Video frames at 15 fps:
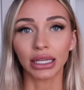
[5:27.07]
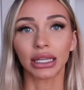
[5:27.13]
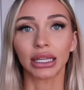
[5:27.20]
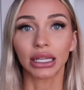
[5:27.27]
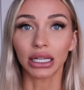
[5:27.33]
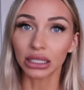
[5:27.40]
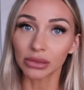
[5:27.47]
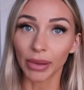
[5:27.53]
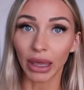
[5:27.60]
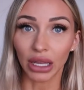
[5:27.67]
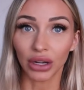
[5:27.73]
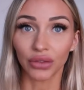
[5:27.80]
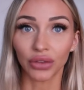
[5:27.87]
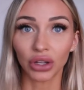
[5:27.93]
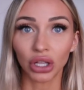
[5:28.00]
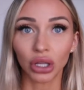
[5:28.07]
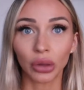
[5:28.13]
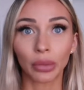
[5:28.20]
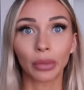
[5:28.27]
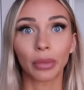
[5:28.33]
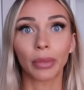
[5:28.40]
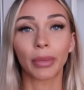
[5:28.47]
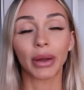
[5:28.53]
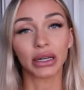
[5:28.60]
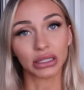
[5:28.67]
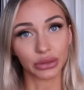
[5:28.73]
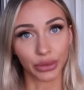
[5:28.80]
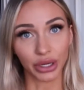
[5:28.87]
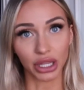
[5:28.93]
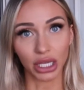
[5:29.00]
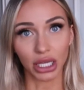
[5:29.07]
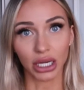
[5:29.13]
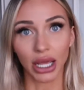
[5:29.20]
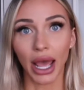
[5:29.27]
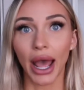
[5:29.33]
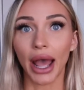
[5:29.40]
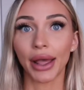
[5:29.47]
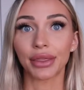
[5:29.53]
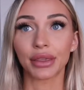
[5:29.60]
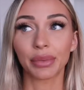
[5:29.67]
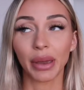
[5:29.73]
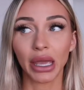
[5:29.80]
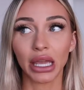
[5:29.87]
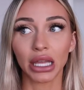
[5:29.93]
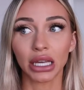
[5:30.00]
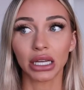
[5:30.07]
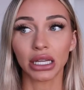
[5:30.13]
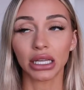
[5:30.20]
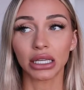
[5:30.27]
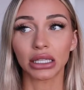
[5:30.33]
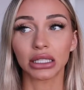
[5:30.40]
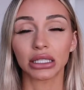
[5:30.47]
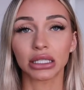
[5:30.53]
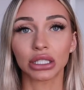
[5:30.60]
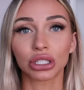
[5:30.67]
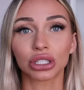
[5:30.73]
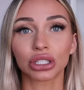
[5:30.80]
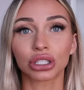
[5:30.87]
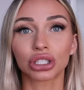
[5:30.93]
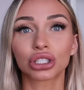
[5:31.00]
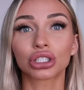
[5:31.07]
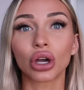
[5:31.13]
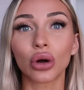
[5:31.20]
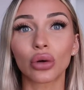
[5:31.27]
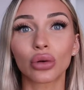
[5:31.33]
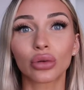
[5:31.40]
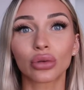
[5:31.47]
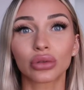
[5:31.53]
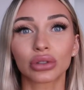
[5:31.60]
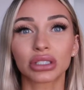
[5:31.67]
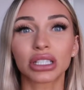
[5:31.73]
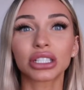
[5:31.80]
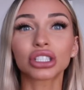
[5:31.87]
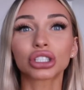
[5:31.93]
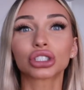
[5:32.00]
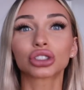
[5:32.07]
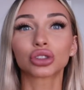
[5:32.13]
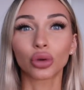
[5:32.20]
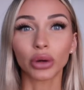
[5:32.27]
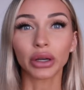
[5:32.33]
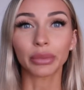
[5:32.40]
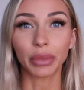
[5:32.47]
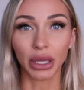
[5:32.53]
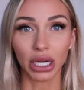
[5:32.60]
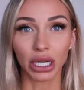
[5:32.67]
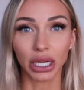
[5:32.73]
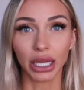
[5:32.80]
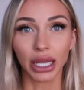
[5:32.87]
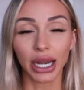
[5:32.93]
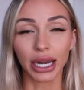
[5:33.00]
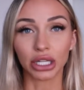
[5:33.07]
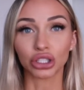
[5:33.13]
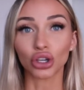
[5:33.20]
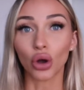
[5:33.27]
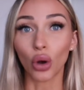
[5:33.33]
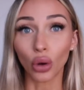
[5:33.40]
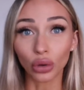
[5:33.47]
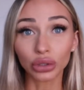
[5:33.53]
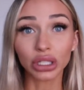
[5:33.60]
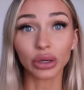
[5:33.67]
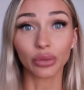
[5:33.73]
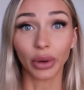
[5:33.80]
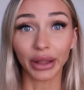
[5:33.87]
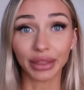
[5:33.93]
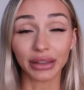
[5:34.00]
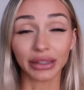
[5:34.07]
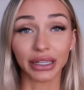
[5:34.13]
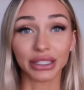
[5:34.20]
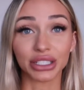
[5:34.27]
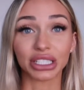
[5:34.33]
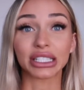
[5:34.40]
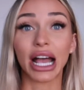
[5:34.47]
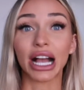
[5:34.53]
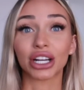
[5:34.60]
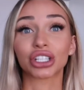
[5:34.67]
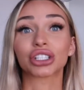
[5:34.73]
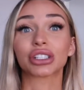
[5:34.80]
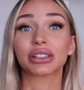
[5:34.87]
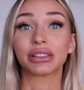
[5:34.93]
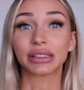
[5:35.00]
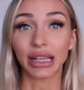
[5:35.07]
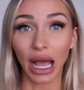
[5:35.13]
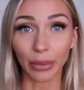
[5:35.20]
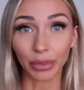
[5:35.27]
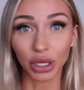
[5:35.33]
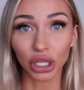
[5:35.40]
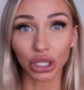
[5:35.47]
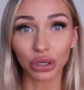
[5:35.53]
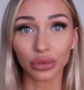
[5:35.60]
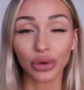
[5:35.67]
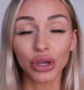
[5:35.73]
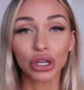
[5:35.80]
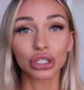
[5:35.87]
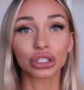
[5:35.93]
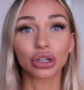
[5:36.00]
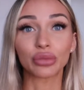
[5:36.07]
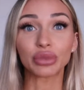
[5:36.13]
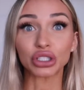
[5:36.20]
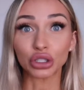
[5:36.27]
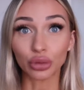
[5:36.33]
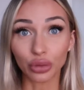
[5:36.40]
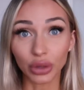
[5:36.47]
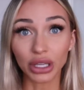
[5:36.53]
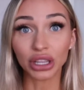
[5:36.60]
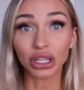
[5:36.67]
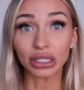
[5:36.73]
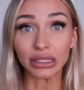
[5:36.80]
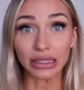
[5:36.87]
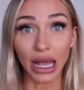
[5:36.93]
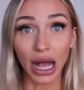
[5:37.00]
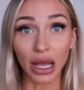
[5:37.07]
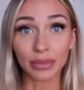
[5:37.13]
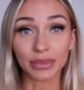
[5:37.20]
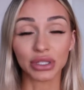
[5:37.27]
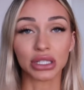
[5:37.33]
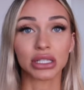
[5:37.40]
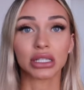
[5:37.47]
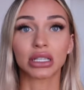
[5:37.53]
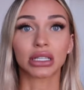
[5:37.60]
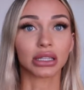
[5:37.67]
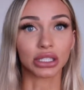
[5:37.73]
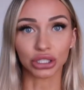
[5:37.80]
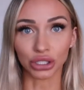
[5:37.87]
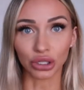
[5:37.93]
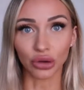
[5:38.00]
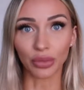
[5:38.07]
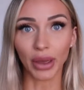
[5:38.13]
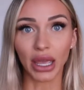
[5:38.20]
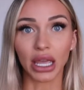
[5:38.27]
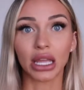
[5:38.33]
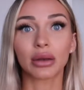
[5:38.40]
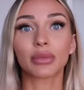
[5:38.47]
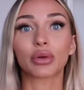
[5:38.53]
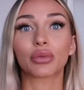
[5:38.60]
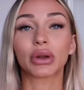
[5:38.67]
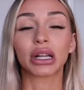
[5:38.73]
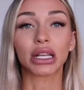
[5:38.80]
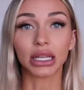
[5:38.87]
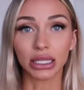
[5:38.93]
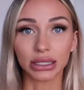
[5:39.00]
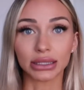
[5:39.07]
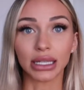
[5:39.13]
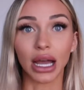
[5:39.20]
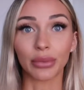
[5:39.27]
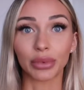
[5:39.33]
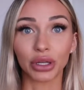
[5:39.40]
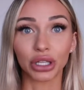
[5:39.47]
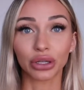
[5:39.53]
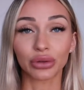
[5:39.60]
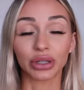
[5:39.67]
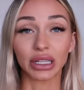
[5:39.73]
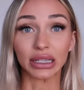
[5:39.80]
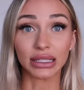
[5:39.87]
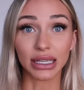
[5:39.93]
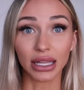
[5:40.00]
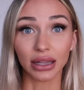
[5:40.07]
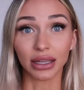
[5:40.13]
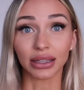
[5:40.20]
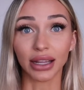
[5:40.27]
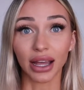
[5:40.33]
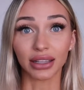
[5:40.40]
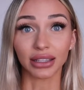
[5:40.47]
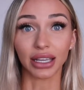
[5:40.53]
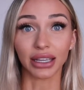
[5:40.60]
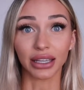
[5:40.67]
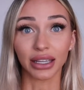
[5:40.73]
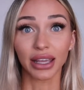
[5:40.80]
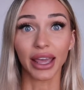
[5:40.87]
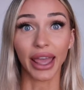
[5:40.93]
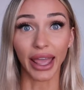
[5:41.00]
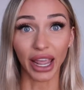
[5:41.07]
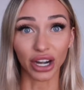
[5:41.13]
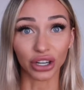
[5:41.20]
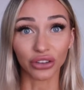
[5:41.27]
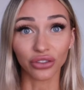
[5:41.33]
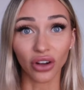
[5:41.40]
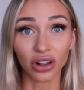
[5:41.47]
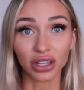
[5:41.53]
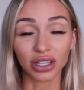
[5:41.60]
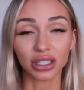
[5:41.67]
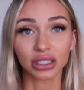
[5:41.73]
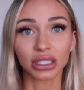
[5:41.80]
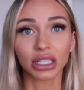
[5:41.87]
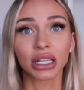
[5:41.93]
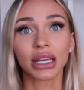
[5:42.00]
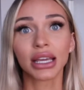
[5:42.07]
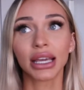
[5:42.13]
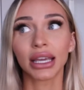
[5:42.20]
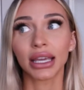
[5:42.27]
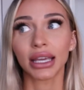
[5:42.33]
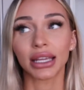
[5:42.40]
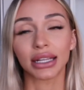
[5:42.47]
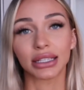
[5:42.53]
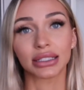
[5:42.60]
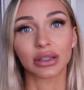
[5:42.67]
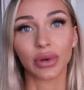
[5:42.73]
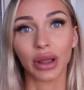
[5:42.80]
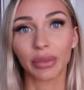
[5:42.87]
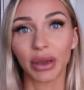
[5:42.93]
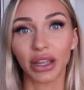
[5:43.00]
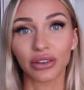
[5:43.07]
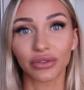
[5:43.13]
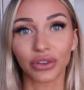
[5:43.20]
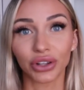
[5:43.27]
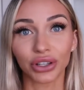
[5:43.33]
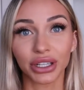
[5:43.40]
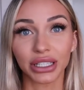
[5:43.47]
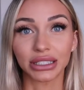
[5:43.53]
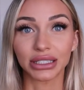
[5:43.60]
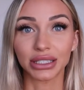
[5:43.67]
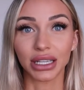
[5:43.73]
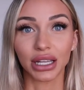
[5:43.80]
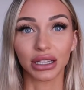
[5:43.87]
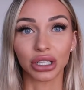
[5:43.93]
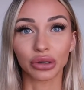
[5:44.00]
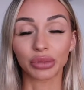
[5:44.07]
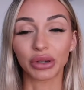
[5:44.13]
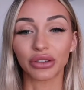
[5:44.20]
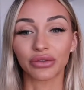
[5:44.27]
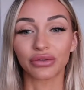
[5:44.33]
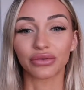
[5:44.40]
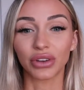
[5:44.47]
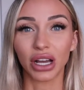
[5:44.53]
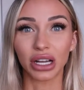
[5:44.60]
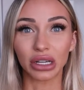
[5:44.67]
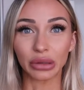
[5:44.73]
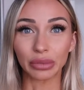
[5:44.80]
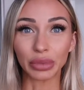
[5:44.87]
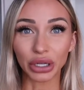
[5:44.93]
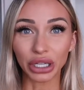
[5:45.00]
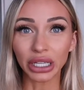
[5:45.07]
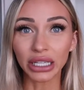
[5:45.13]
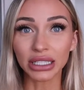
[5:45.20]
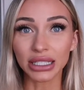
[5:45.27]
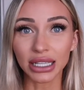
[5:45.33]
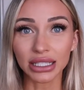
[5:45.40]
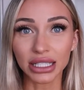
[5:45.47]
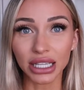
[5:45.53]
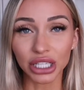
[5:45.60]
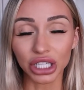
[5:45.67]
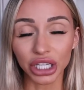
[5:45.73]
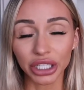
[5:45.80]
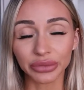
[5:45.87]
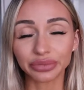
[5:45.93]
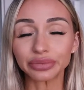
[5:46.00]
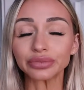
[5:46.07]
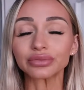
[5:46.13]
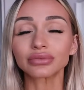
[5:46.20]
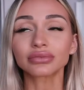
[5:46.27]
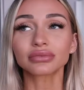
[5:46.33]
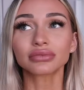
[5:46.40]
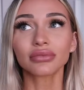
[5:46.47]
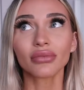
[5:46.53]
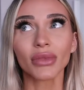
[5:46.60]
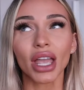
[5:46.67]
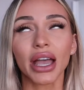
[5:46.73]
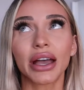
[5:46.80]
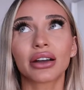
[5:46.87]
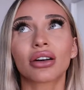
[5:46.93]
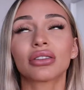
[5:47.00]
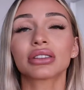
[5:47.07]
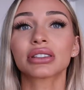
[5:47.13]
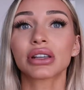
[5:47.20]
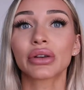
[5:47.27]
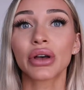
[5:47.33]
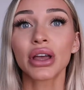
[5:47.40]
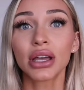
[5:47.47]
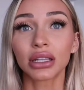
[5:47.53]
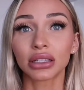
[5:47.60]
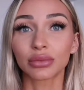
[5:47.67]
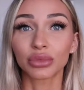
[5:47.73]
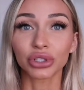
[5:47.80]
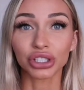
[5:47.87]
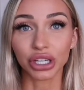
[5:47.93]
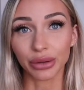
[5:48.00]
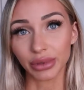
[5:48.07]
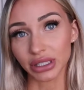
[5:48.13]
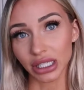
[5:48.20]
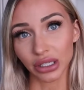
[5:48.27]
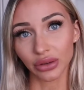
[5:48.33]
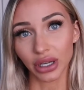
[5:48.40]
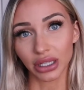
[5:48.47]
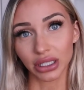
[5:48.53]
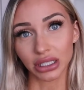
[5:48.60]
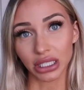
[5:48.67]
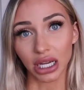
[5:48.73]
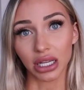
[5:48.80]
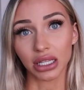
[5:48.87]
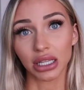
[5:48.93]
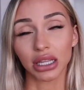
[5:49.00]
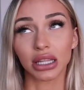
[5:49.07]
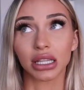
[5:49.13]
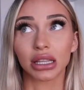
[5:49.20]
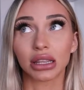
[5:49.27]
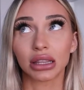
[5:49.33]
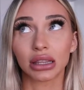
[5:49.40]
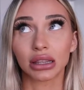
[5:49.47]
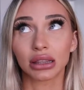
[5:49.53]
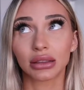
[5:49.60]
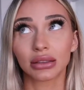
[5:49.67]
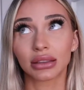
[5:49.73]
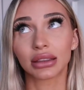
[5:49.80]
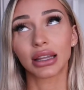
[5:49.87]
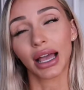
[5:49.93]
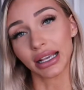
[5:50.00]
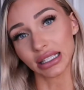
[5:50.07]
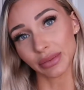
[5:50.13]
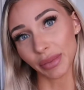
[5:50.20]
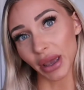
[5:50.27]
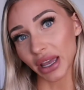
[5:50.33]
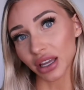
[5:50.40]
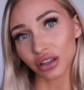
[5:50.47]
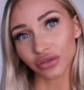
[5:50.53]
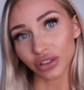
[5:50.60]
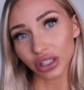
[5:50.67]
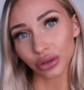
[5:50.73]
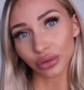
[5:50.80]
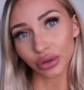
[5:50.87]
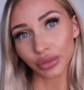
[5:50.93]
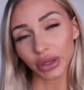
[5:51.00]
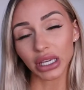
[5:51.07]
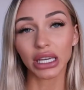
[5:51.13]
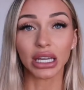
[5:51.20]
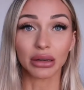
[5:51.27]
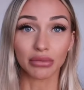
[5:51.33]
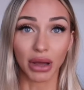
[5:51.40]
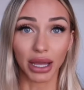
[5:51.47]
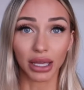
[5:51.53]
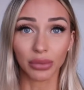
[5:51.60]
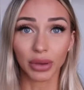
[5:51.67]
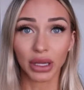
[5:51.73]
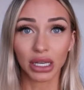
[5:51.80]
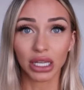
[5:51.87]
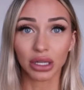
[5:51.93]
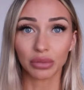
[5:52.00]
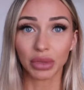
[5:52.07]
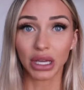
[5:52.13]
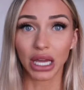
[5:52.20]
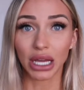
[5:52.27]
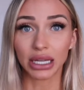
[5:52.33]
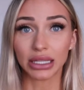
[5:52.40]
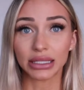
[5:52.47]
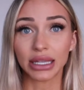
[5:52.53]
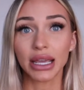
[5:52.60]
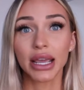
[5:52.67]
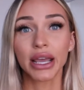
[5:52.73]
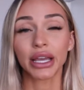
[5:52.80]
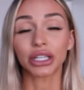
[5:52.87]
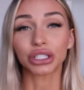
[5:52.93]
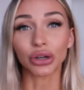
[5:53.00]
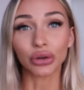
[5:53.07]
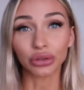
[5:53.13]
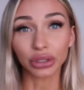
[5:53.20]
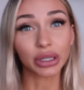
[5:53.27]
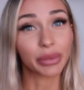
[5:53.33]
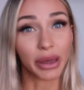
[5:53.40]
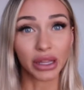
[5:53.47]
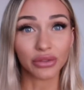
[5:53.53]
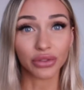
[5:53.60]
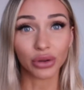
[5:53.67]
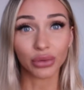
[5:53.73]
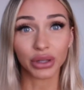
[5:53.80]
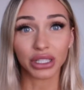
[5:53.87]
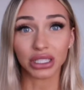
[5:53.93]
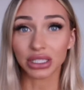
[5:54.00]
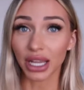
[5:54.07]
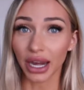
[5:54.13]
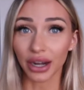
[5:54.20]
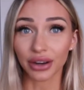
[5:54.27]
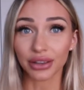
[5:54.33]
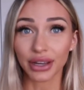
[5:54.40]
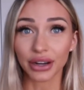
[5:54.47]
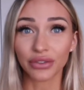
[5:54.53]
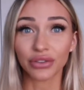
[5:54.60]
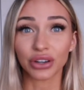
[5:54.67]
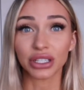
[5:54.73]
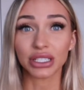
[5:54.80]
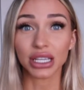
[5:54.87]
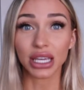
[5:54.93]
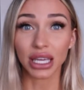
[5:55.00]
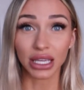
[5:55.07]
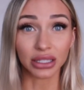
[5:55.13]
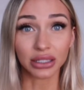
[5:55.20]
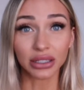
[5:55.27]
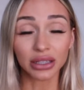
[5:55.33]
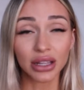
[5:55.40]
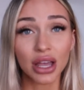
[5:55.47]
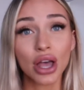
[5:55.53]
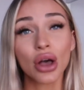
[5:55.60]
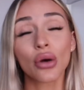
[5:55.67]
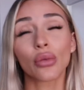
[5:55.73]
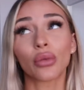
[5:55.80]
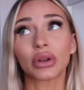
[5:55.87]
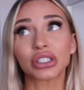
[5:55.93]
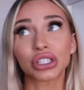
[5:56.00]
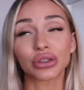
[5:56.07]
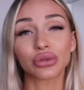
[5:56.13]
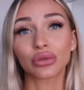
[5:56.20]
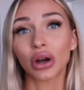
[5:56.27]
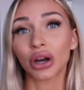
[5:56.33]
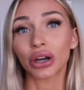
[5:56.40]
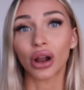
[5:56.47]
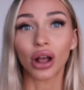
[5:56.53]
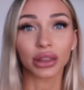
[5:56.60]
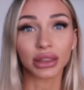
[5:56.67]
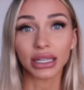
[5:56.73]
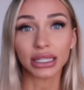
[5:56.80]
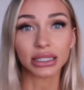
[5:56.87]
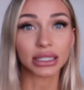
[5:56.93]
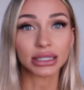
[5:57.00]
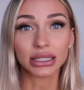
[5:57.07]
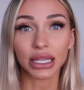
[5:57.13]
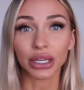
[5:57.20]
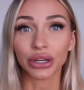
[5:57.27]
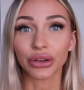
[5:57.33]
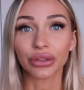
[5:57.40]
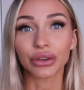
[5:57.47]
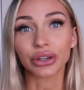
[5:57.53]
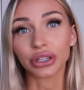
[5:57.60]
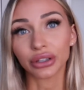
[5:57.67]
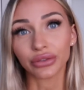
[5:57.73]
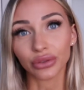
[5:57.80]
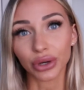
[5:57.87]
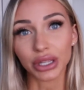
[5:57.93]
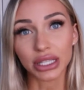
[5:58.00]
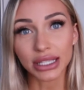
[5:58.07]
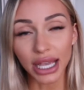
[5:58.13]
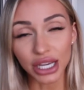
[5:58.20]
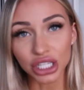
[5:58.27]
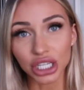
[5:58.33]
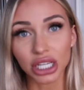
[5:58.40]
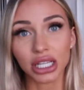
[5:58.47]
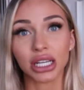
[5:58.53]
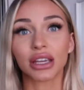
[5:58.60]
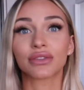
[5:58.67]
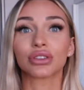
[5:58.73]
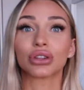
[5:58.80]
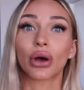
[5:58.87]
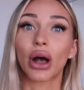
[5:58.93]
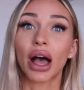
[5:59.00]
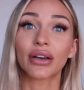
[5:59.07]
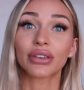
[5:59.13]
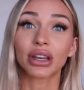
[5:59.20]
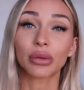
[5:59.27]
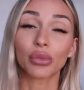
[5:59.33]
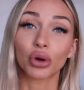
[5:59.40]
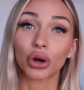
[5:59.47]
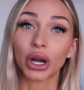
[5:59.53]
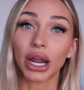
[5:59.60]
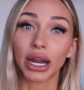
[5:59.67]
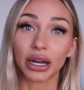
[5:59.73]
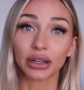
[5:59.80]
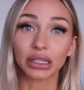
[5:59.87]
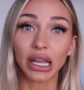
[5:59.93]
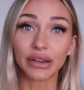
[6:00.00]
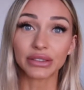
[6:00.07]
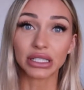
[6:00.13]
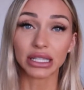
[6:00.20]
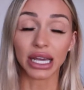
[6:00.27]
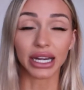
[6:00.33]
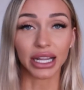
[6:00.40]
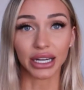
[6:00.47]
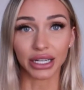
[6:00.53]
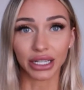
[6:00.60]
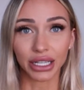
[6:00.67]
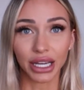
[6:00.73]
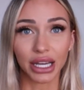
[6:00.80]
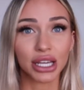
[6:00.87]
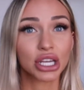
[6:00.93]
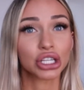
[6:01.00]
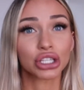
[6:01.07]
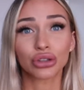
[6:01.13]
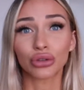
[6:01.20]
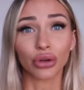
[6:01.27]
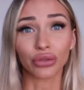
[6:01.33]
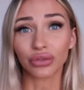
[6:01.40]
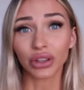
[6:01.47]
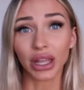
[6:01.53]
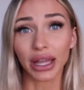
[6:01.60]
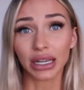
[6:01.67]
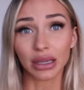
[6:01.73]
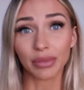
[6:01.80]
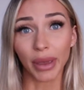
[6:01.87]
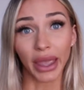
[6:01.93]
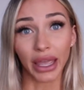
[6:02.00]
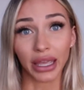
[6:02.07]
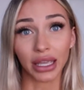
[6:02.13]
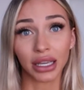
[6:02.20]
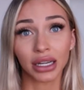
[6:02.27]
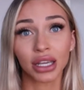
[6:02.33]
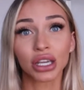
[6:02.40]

it is painful, but it's worth it. And the pain is such a short period, and it's only when the laser is actually zapping you. So between the zaps, there's no pain, but when it is zapping you and it's killing that like hair follicle, it is quite painful. It's a little bit of a burning sensation. And also, the more treatments that you get done, the less painful it will be, in my opinion, because it's only painful when there's hair there for it to kill. Once you are on, like, let's say your third or fourth session, if you don't have any more hair left in that area, you don't feel any pain.